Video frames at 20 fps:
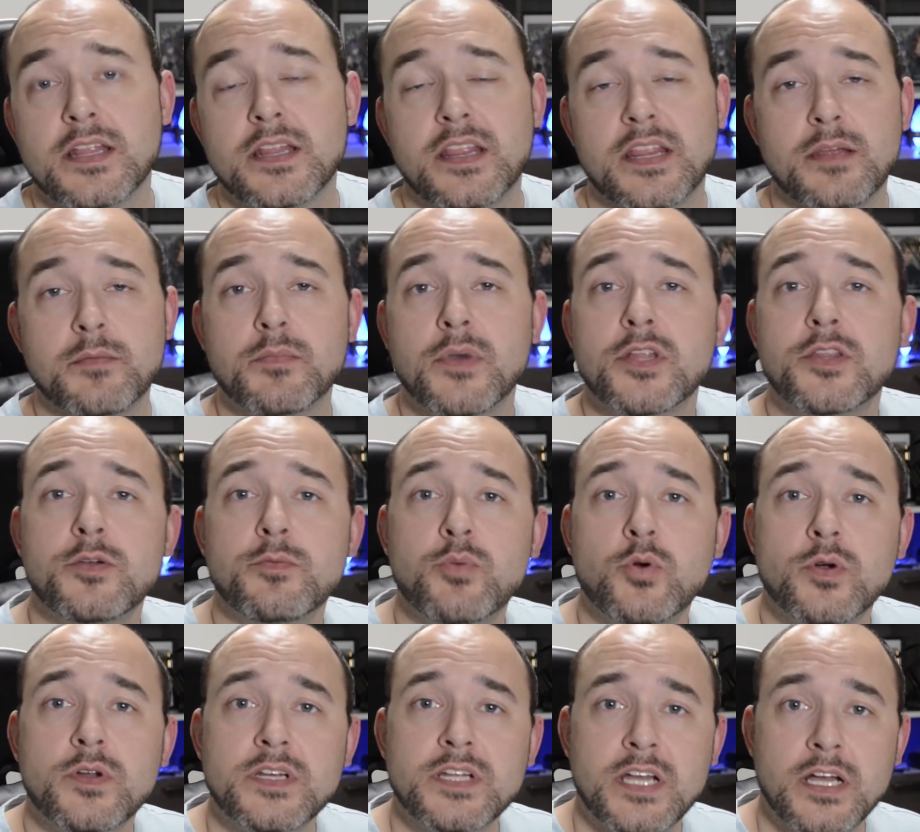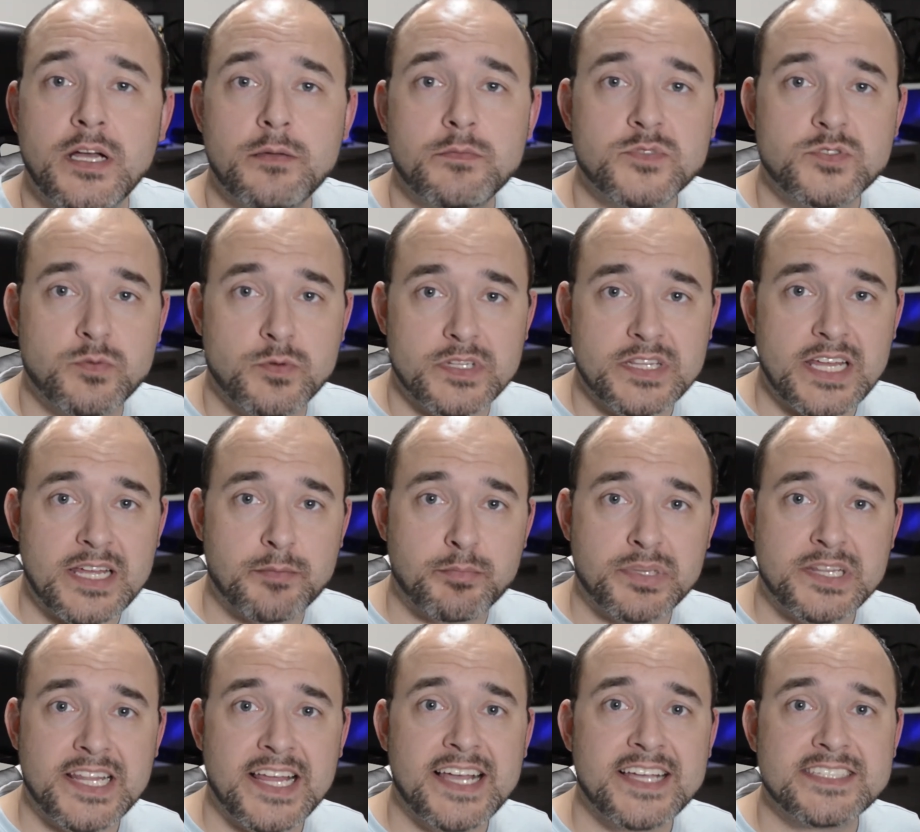The motherboard comes with a
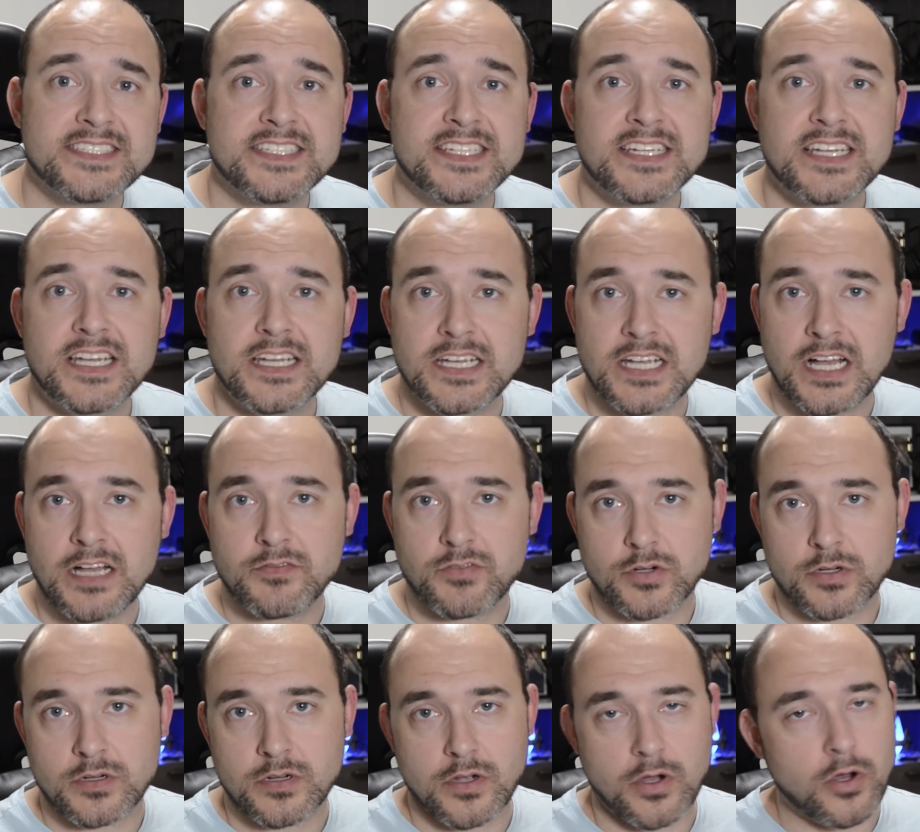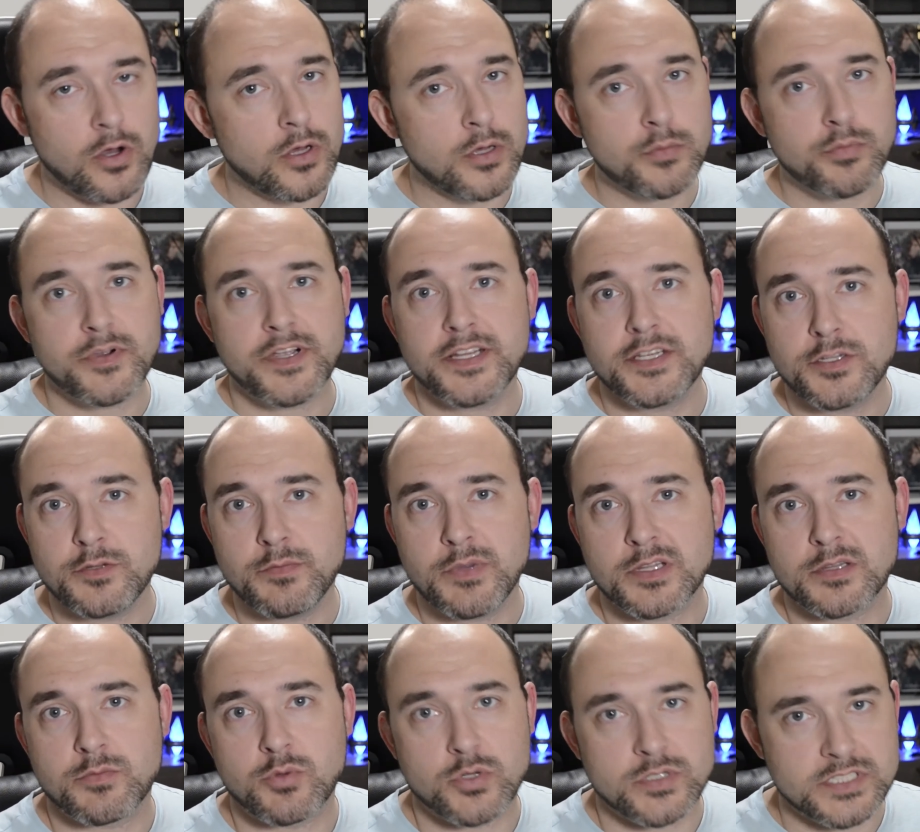plastic cover. All brand new
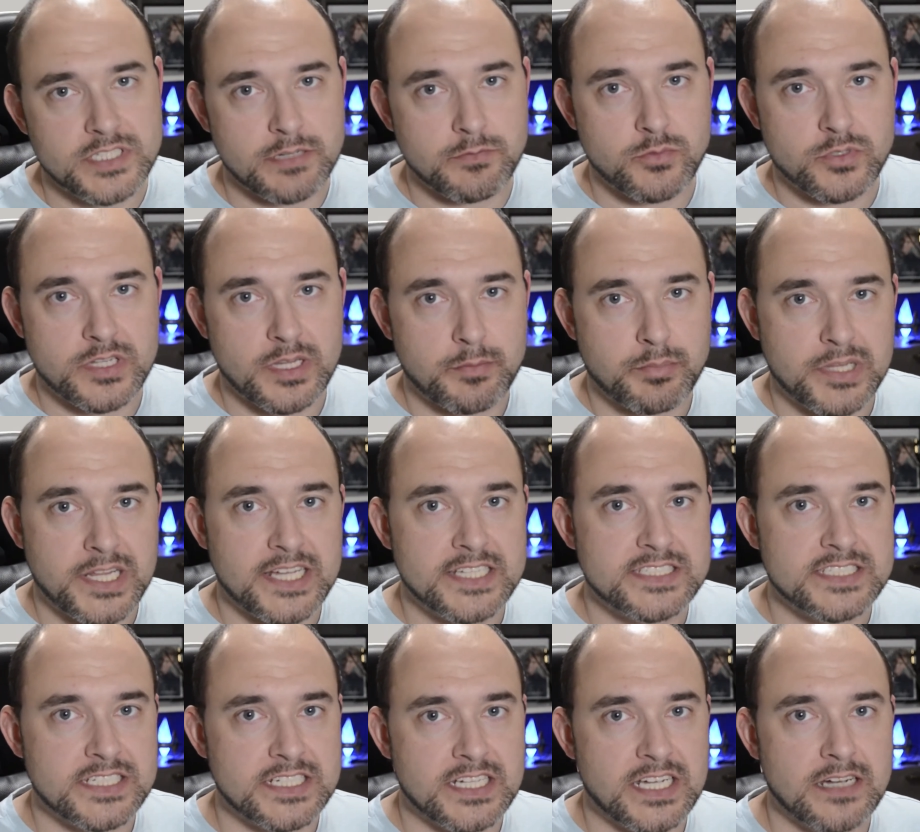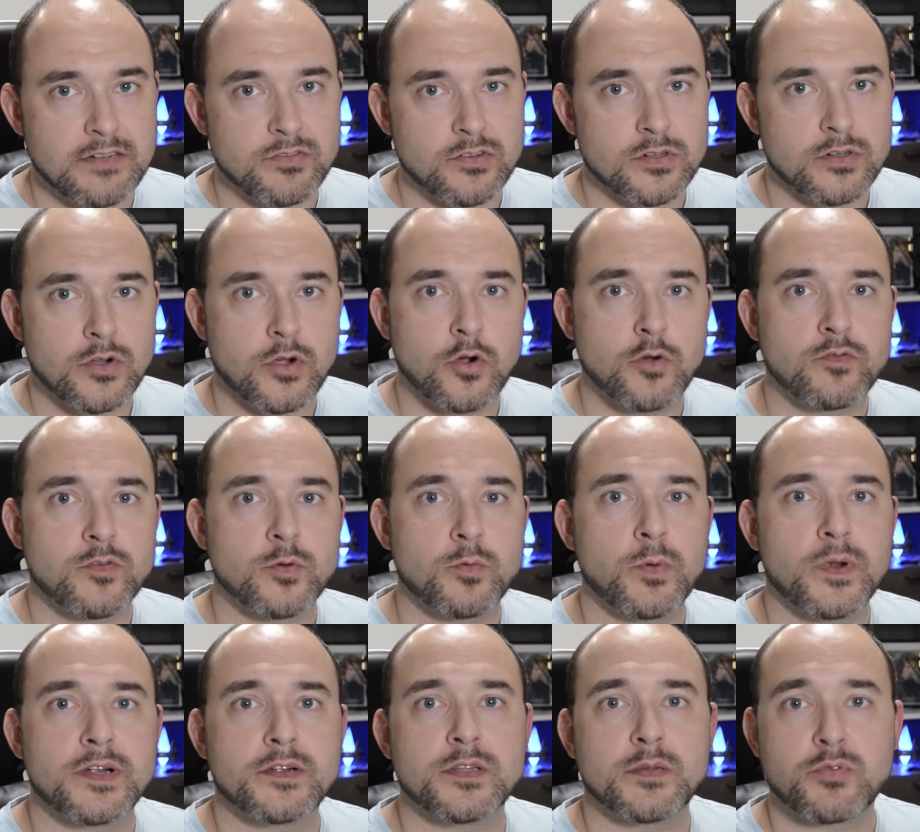motherboards come with a plastic cover over
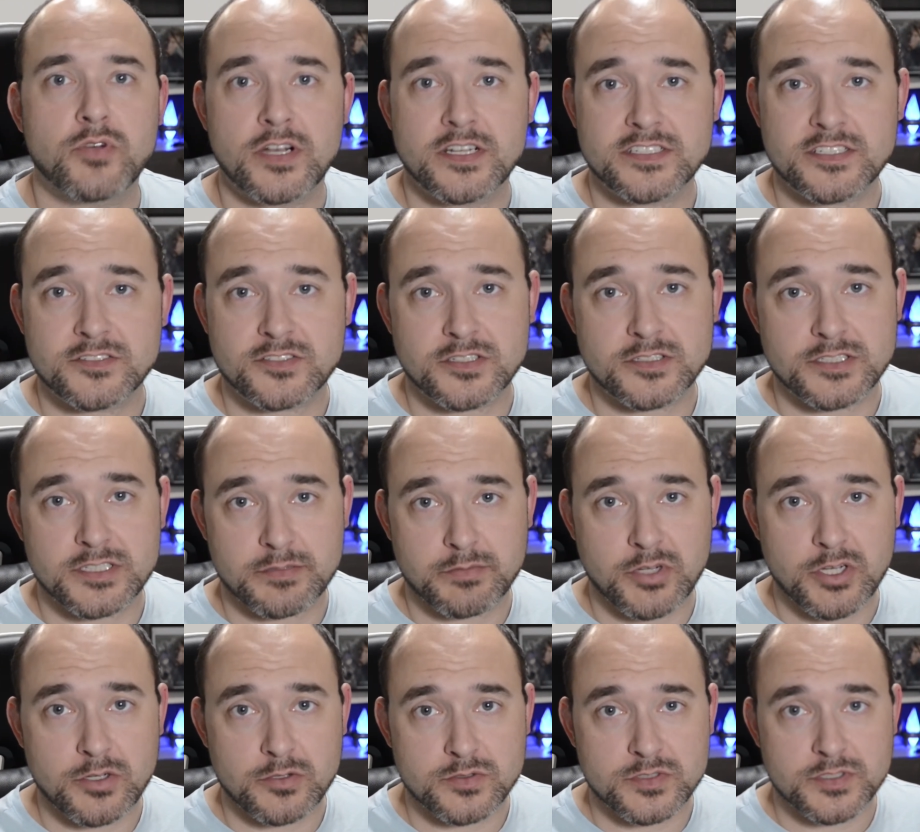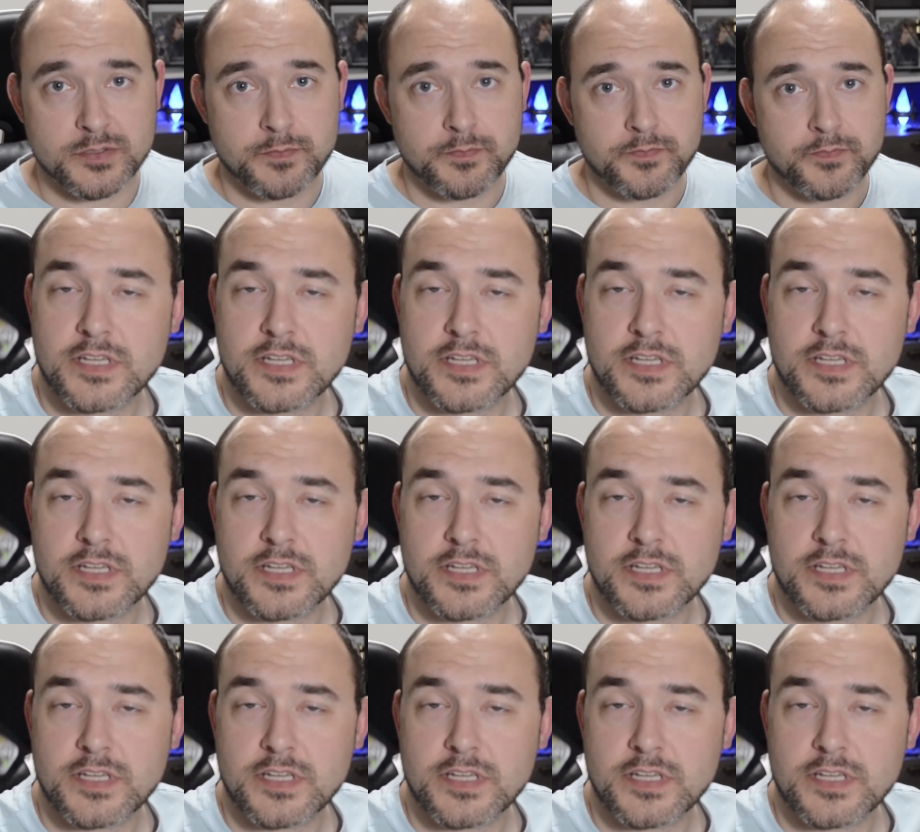where the processor chip goes.